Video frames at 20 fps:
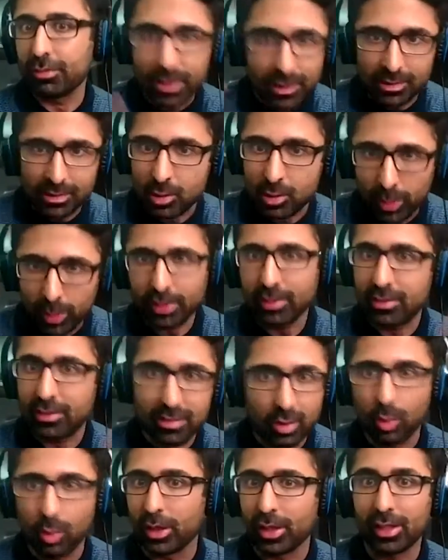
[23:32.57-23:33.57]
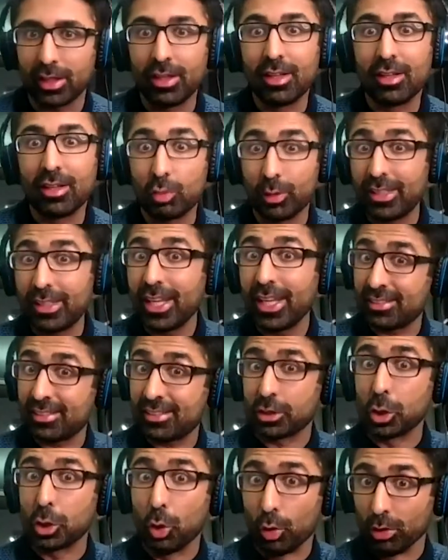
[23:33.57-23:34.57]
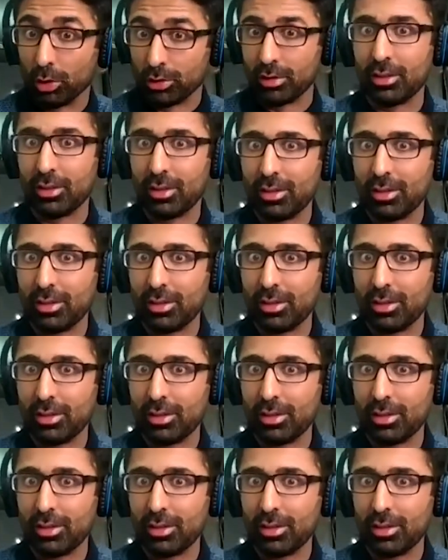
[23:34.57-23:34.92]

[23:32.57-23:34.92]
This is going, this is going. So, it takes a toll.